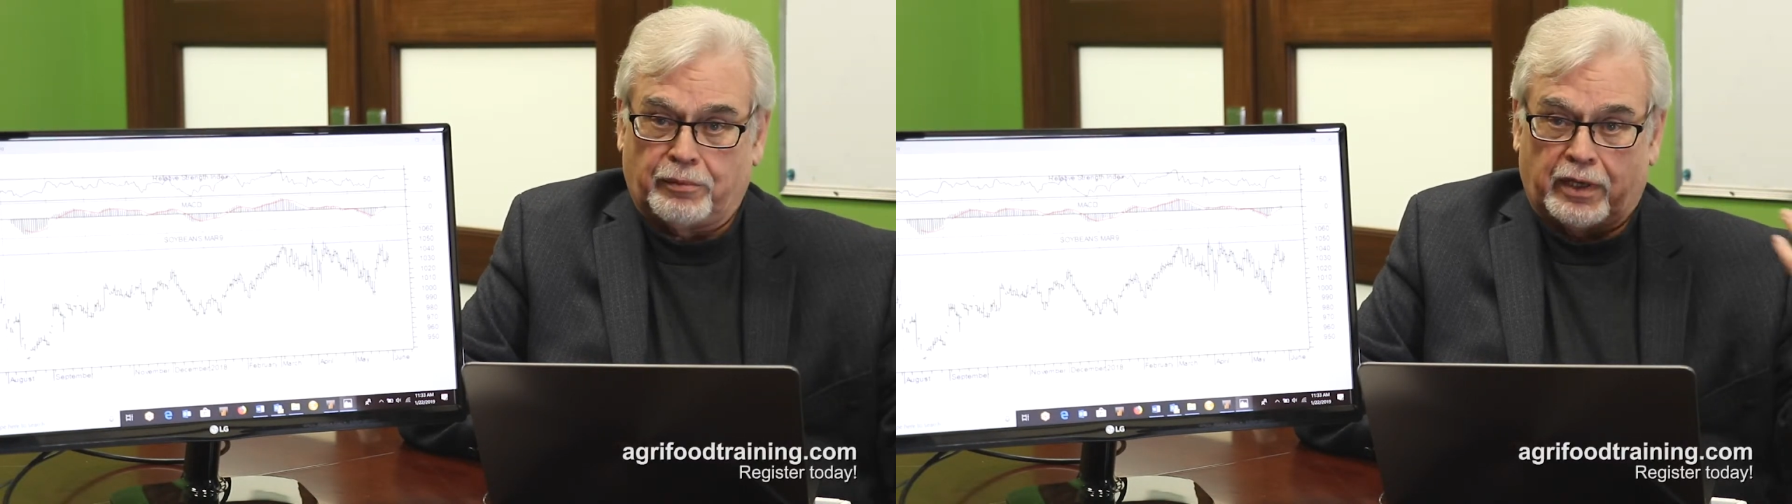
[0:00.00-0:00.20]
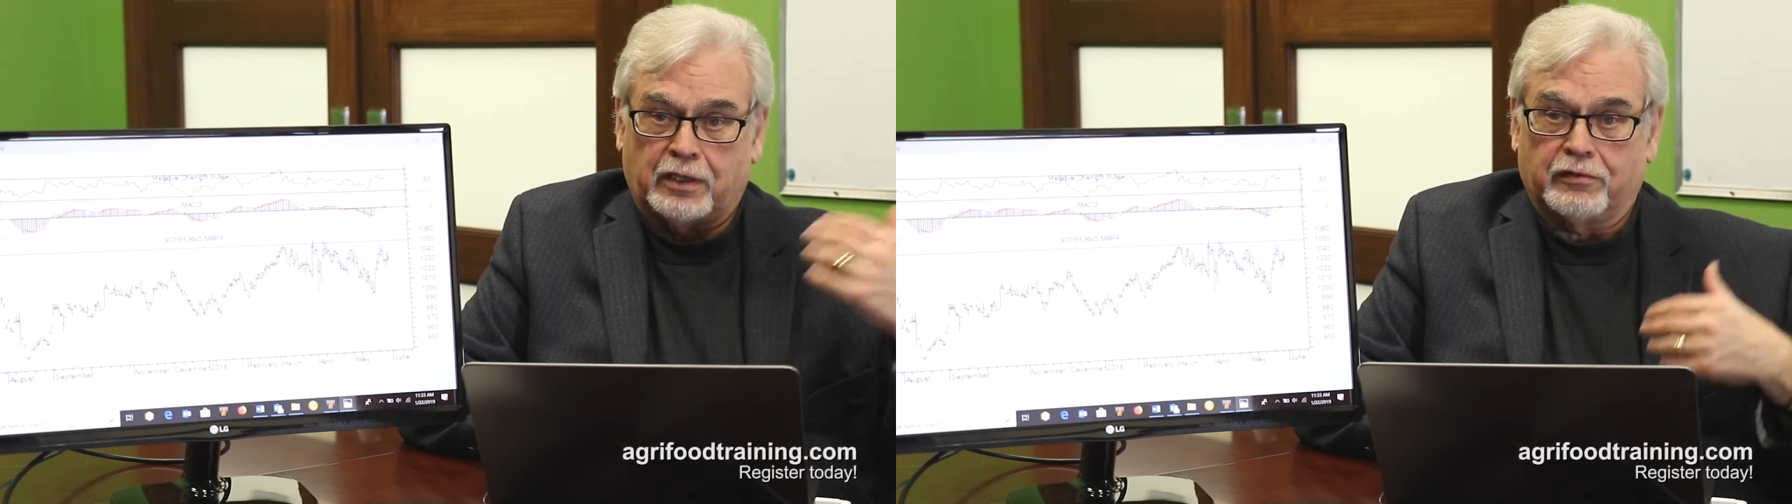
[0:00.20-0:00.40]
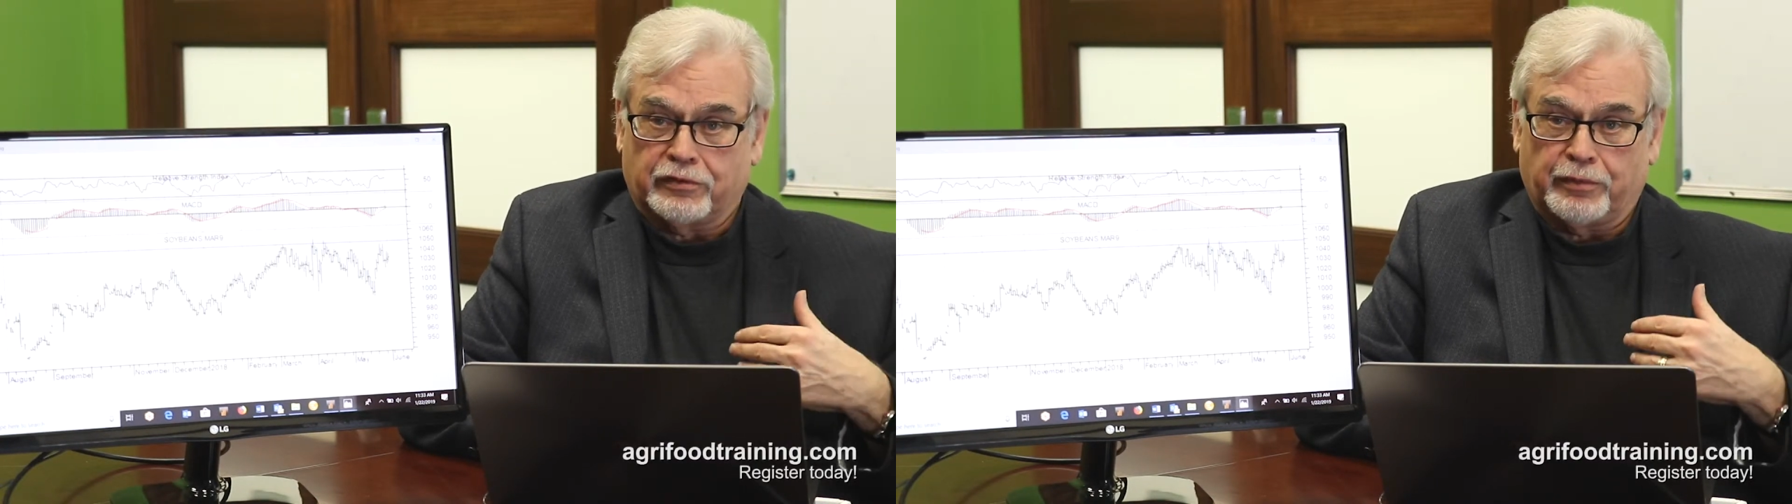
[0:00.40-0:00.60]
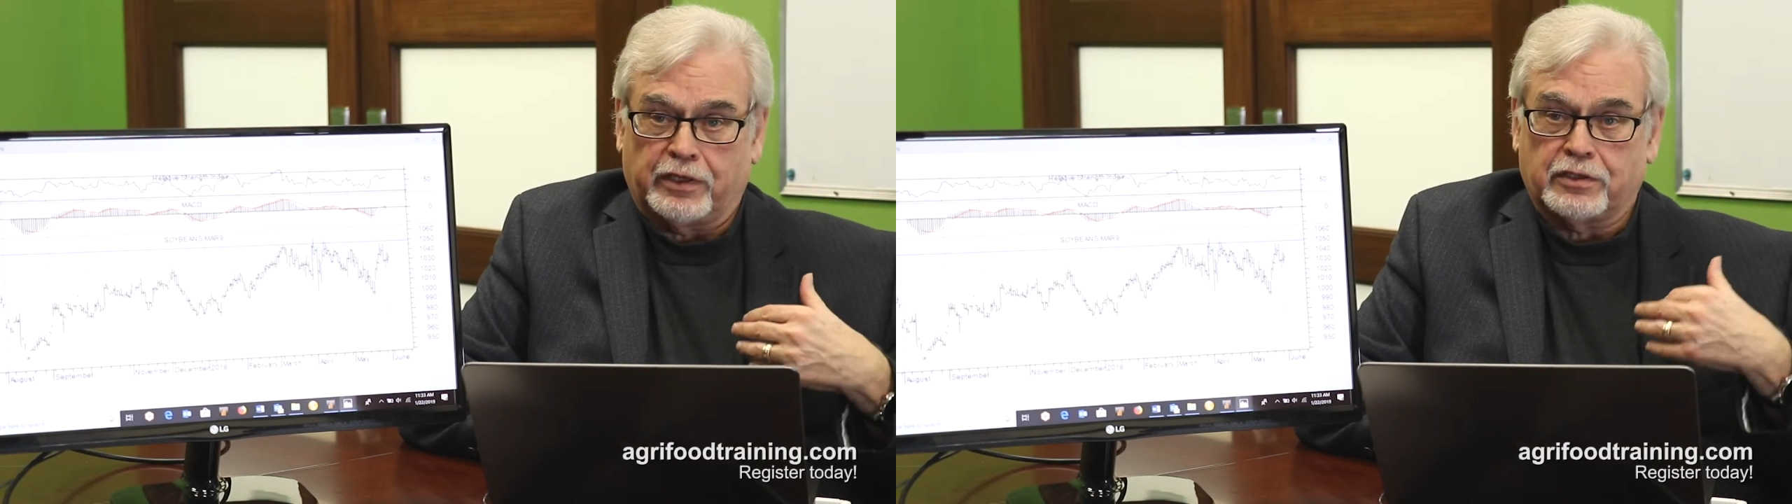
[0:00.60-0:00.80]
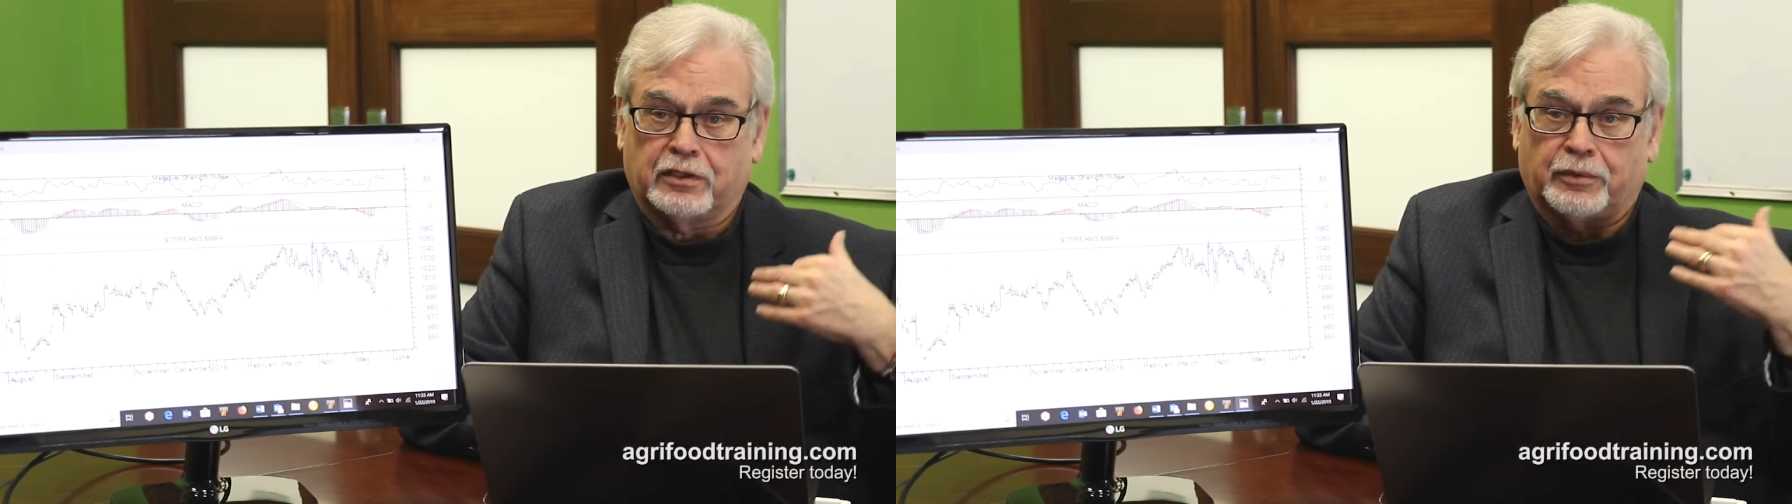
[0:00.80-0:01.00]
demand
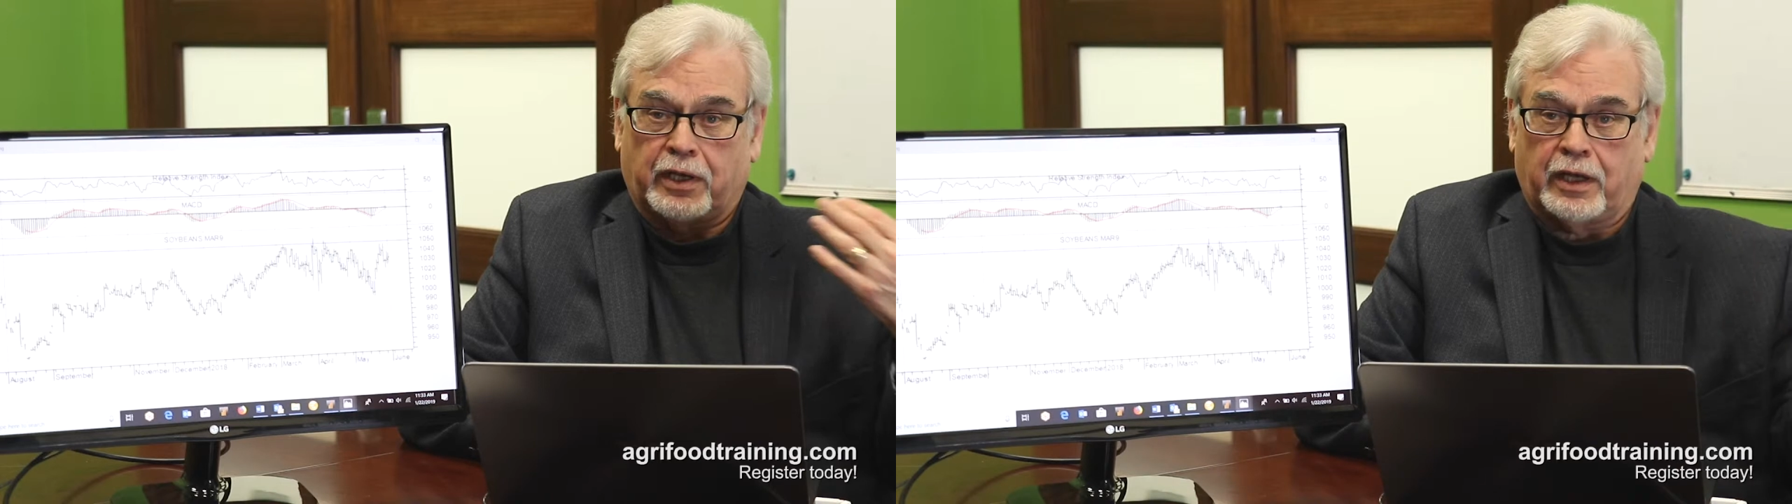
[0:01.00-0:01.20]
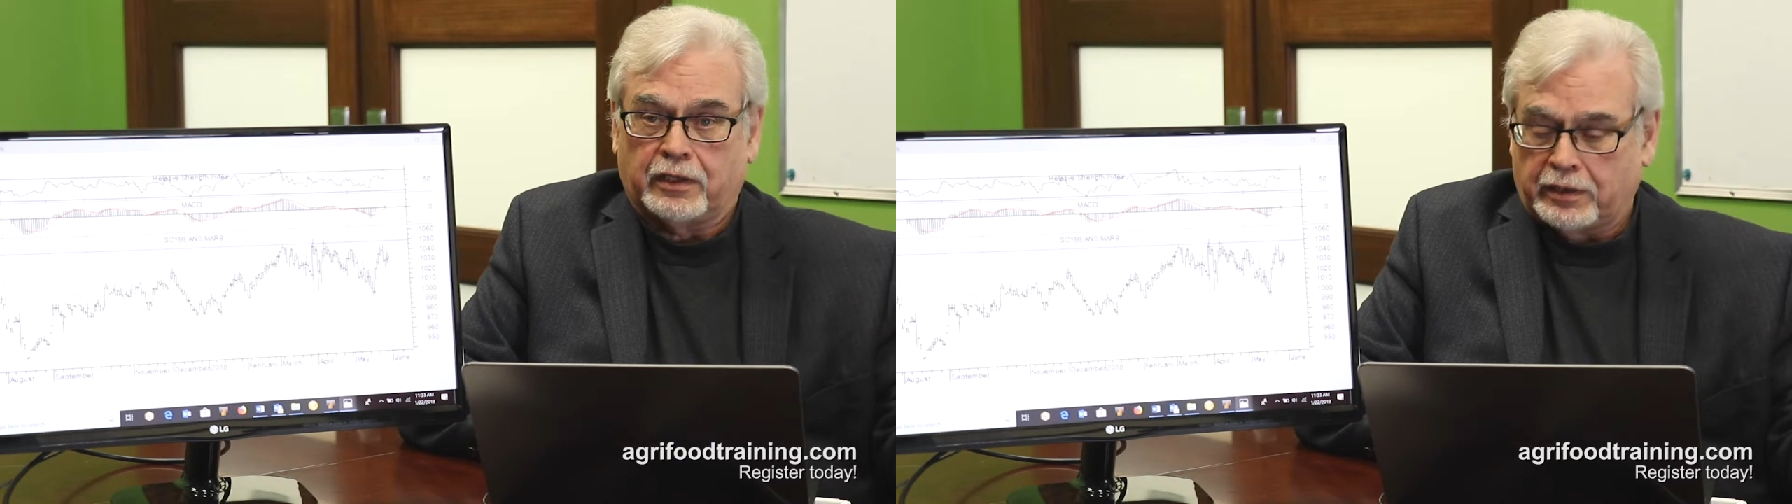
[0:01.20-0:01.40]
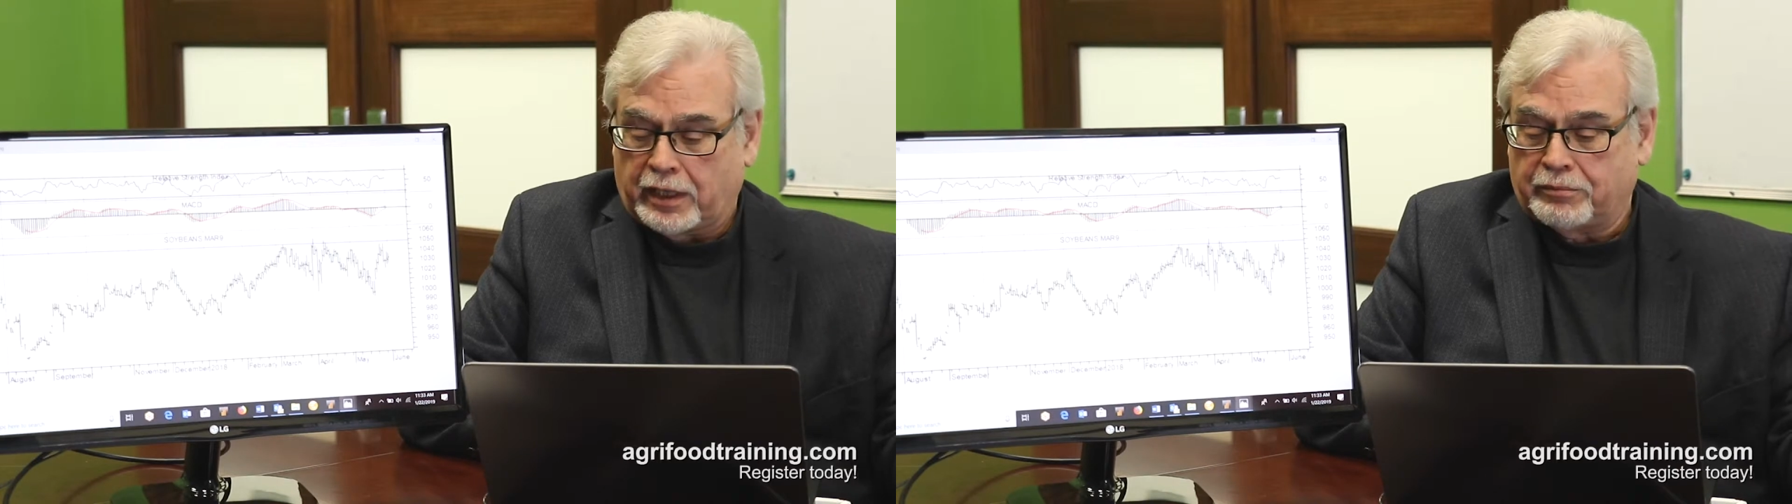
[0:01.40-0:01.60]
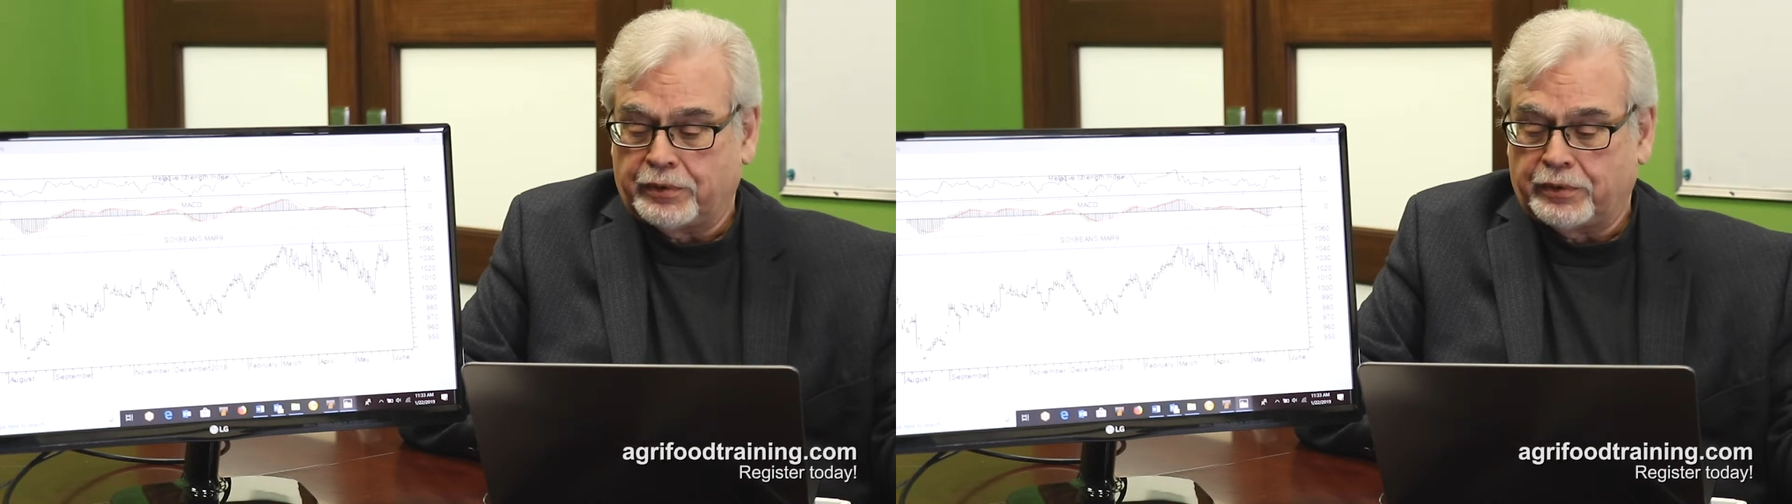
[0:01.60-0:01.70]
information that we had at that